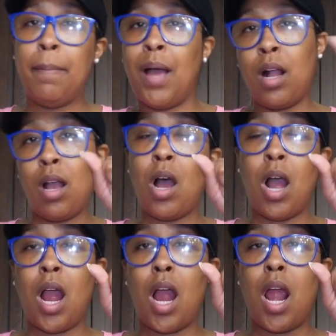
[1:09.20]
in my
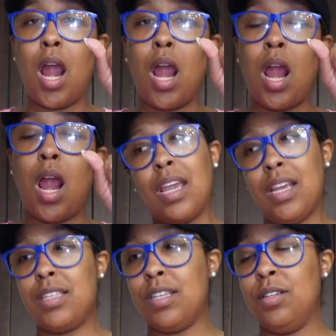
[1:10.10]
car.
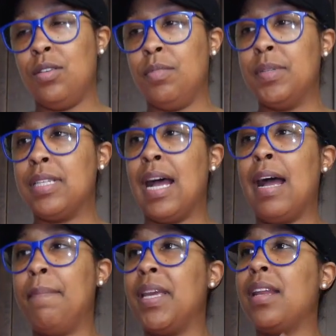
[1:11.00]
It's a dude
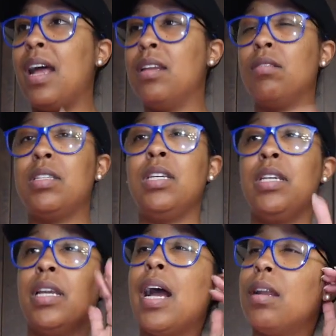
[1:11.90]
beside me, and I notice he
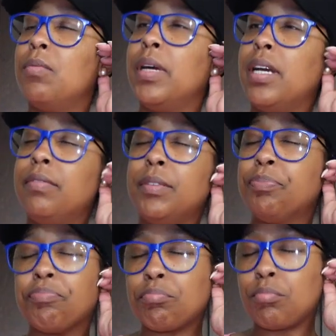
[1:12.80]
get out of whatever.
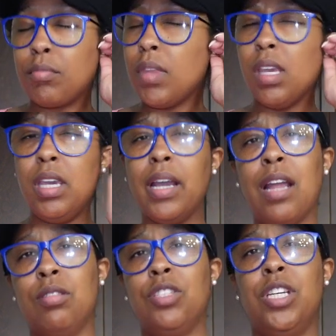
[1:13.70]
He
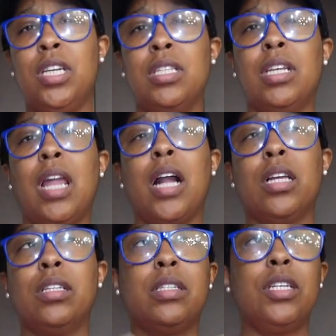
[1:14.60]
got on jeans and like a
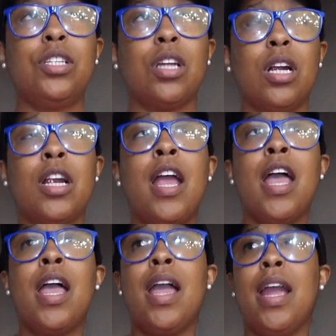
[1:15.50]
little t-shirt.
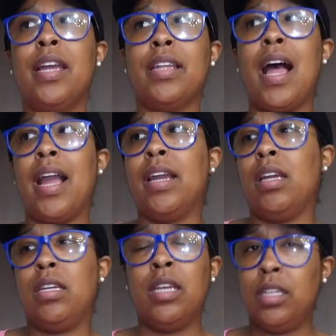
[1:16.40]
And like,
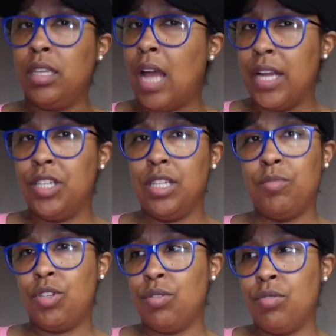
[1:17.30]
it didn't look like gym
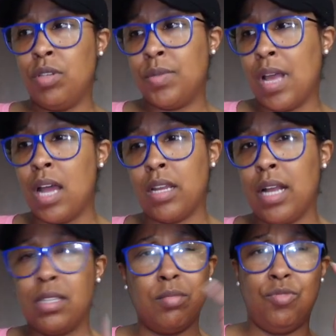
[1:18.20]
shoes. It was kind of
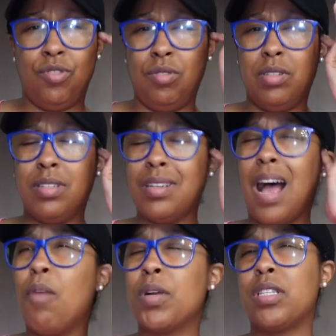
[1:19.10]
like some, I
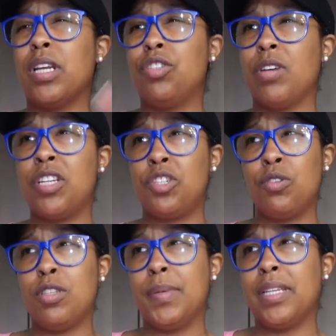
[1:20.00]
don't want to say dress
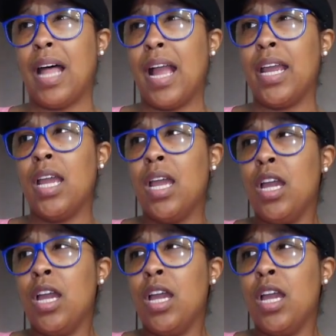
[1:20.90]
shoes, but like